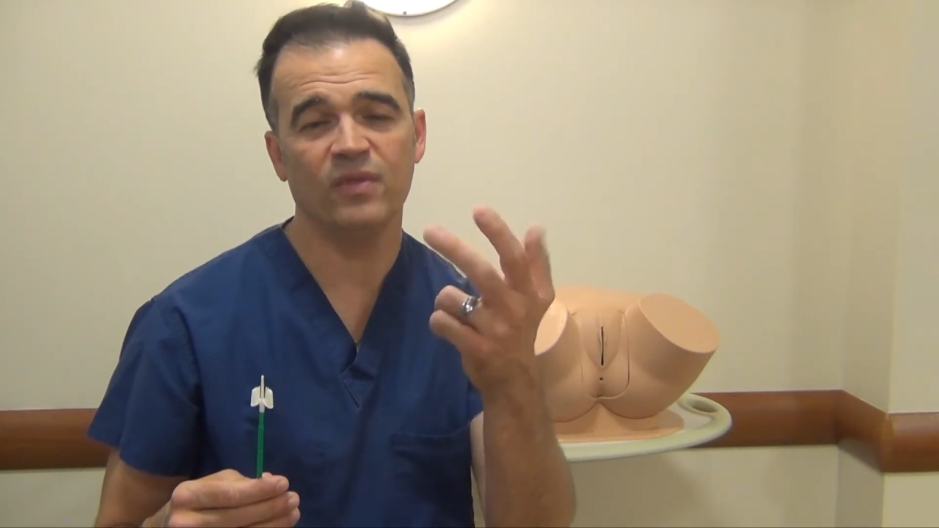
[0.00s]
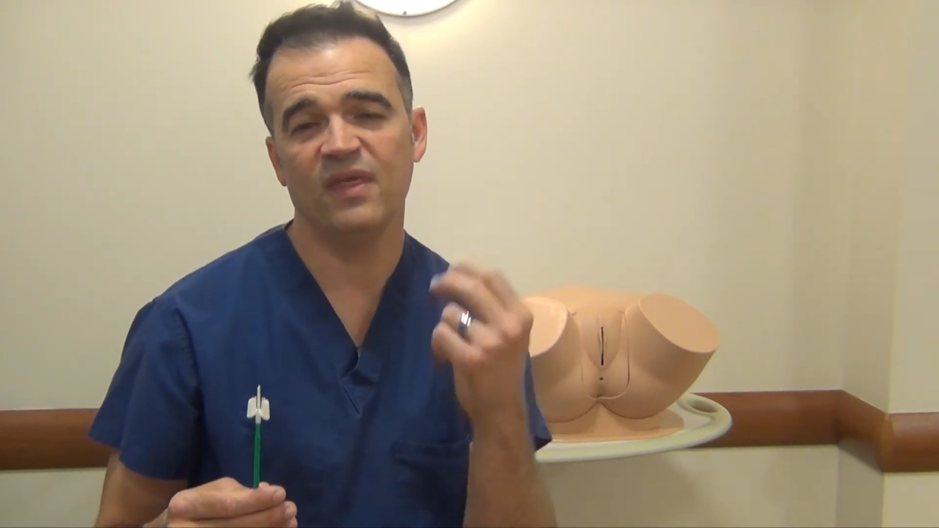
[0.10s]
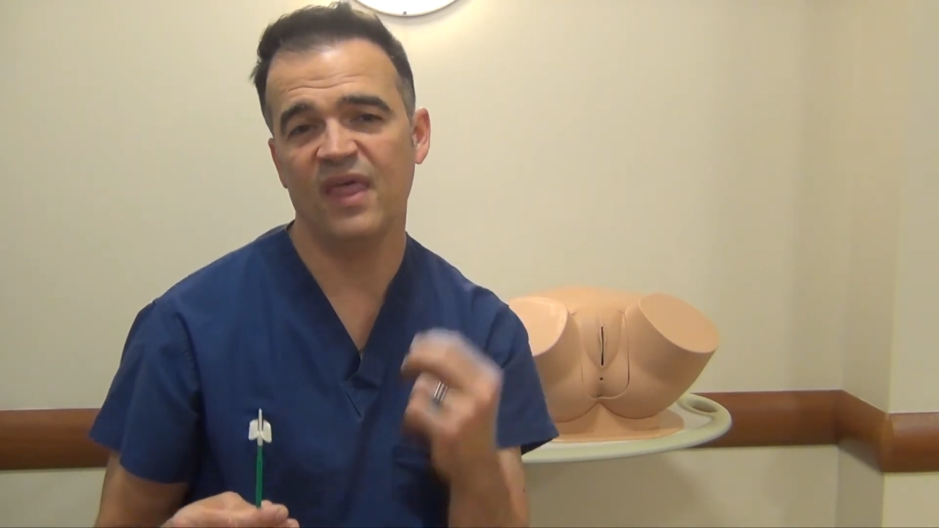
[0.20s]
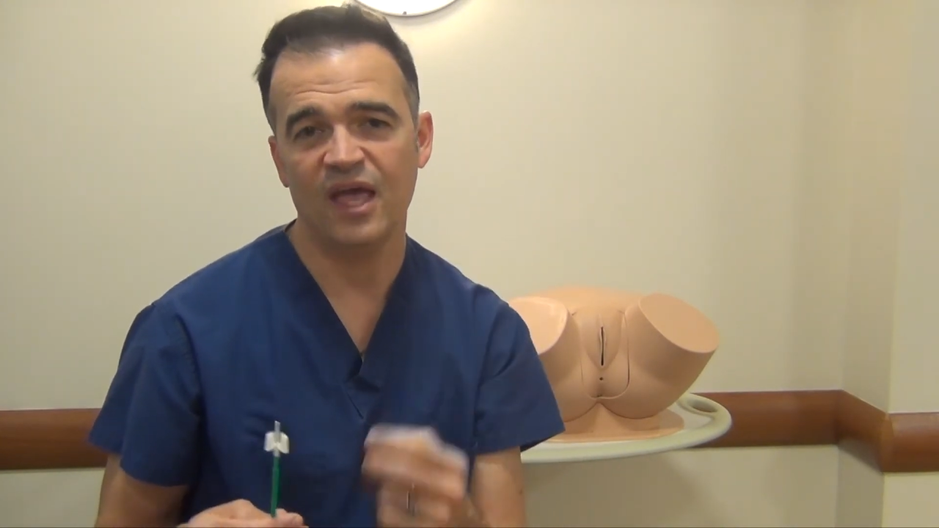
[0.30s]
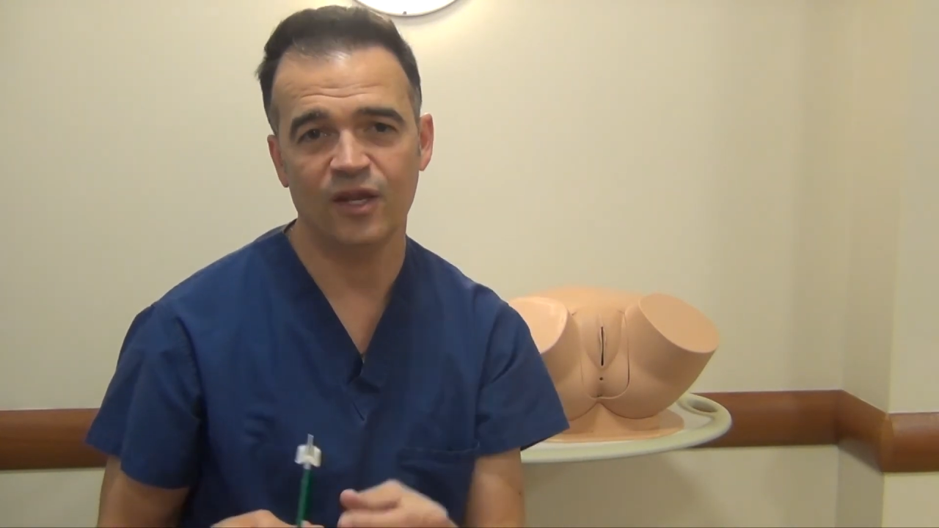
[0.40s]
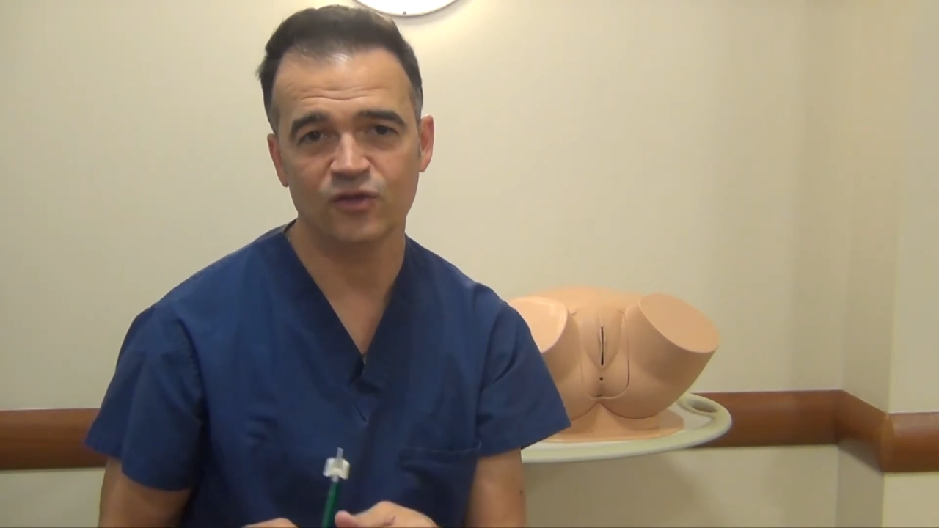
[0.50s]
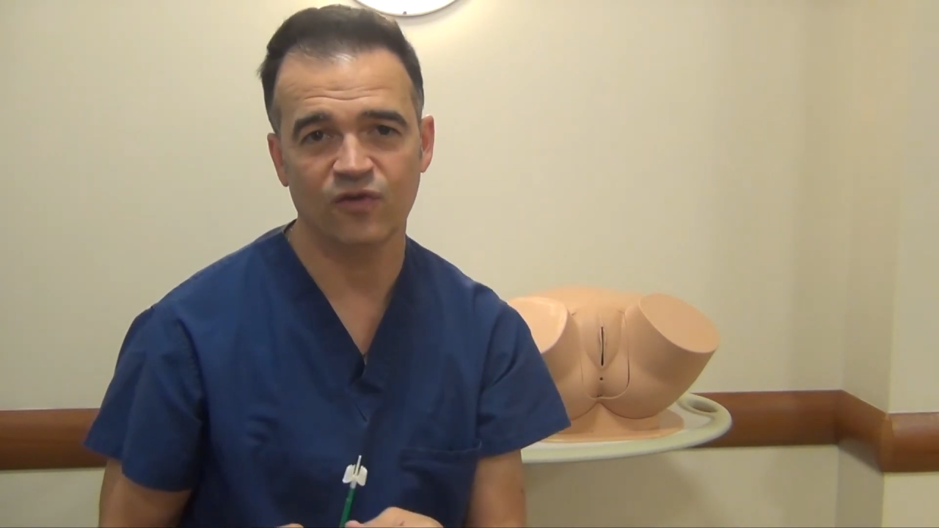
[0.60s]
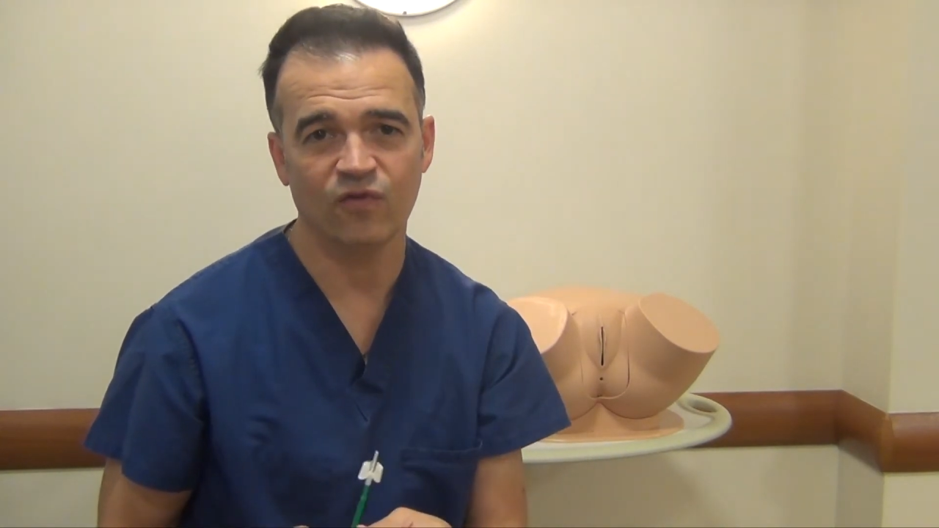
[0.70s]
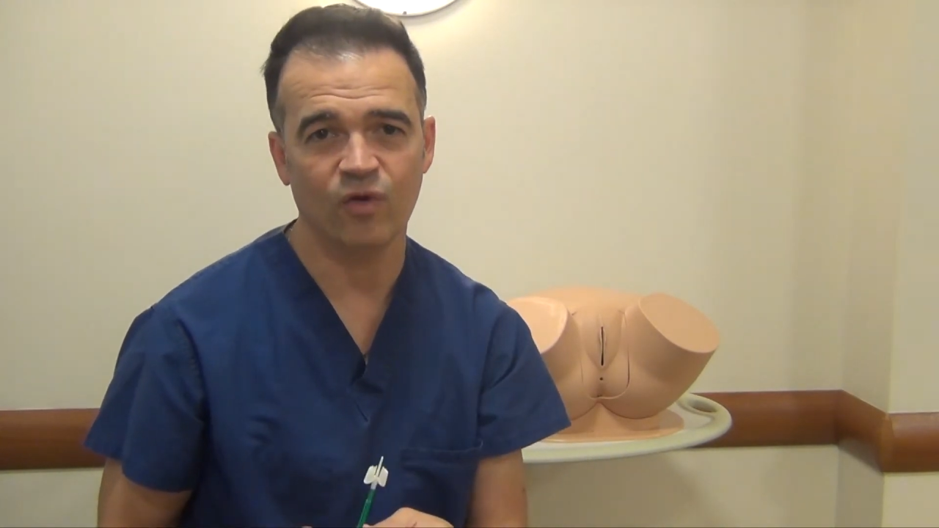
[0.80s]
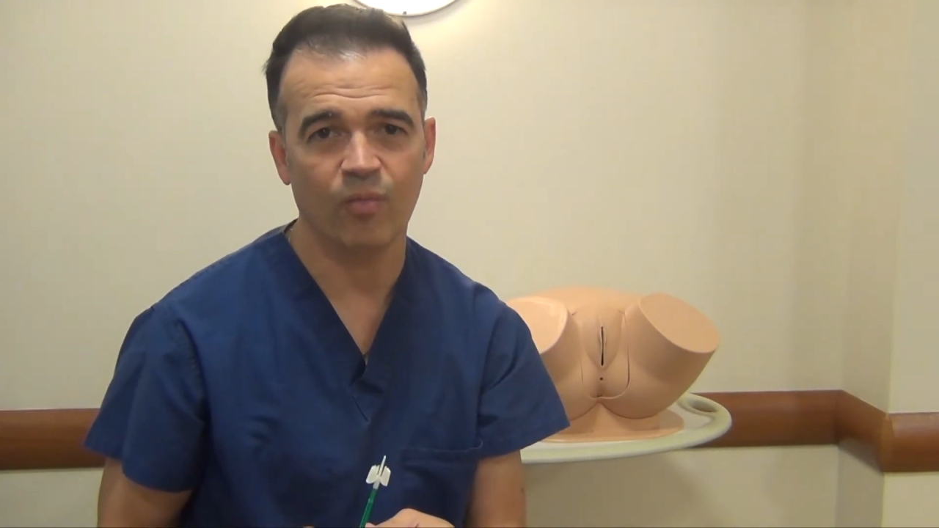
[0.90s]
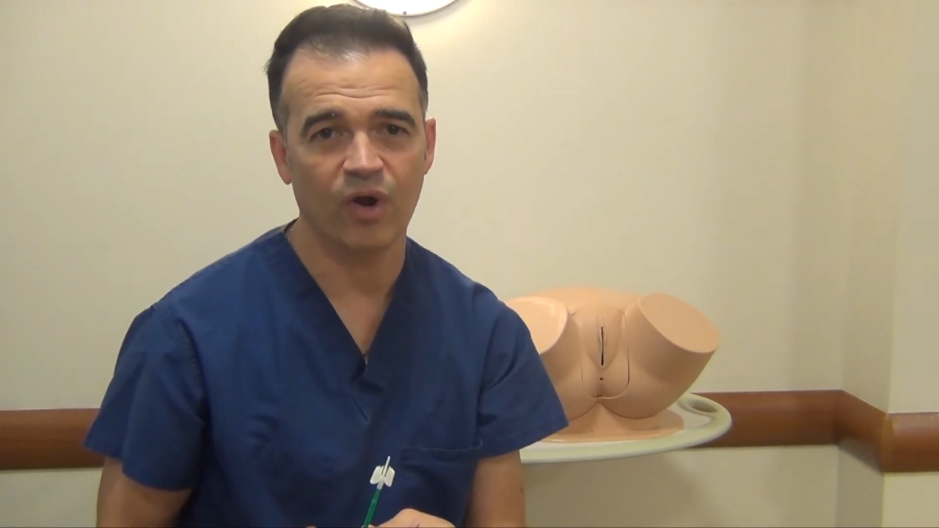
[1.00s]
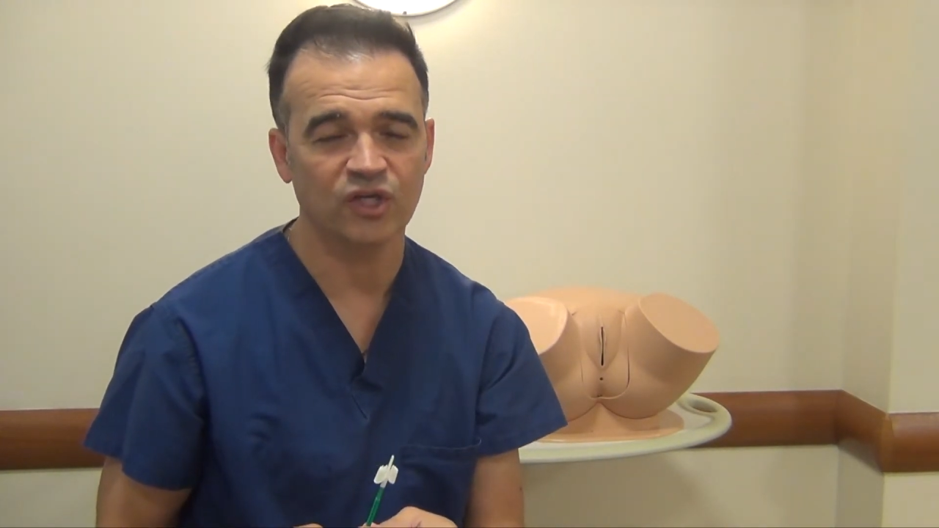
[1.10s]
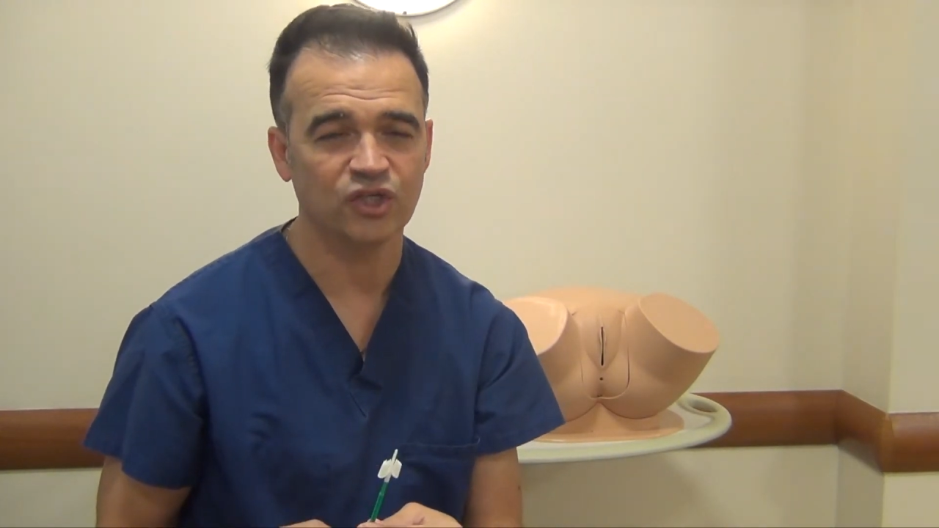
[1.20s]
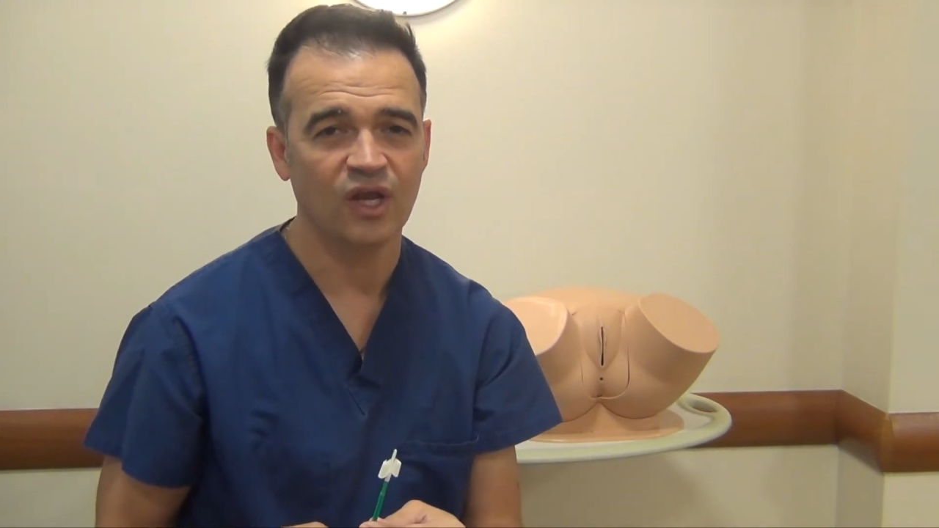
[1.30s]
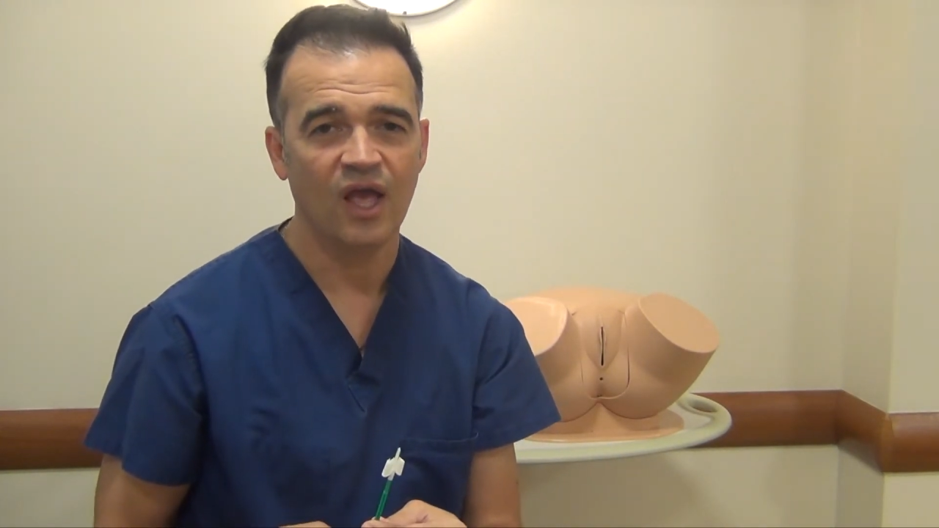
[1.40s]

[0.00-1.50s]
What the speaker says: and then the endocervical brush.